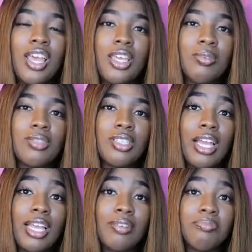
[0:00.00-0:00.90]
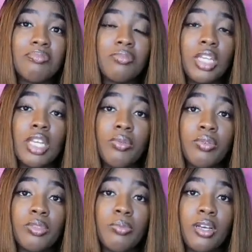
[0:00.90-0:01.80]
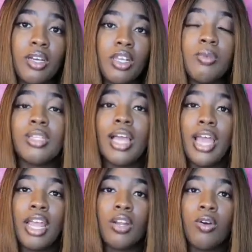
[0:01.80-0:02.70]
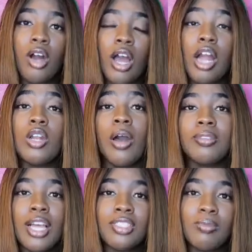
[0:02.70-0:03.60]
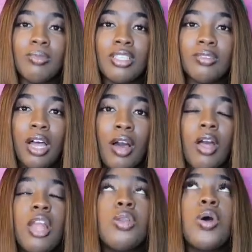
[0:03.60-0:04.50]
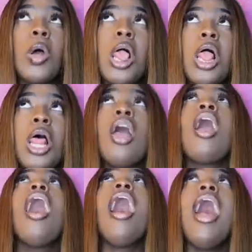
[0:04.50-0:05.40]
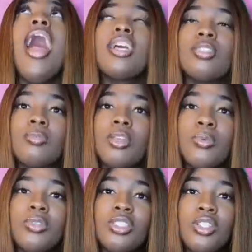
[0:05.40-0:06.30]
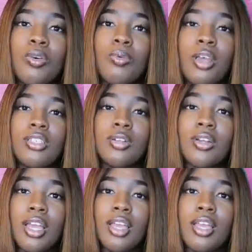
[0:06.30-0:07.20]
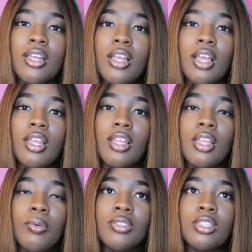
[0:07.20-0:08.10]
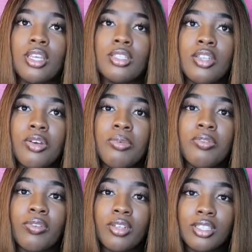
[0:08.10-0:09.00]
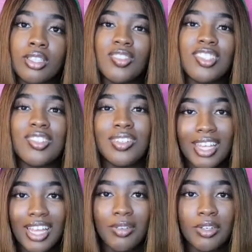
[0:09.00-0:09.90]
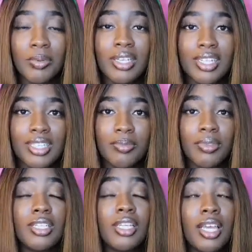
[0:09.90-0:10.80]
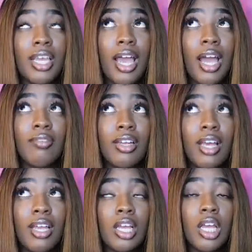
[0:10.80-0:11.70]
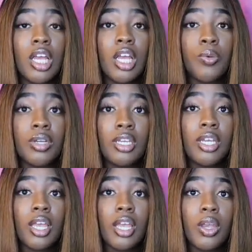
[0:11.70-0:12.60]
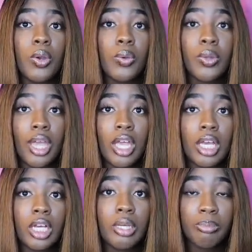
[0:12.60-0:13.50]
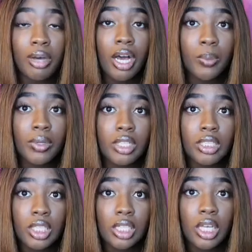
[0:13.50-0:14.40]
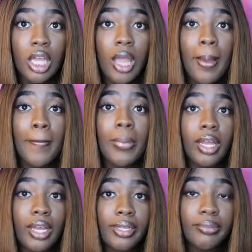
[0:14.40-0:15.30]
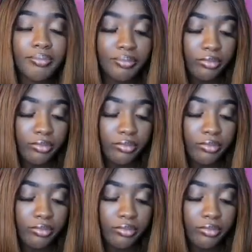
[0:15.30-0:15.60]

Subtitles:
He was like, he didn't respond. He was like, ain't no. I was asking him, I asked him, can we still? Is it okay that we can still be friends? Because we still we did have we did create a good bond with each other, but like,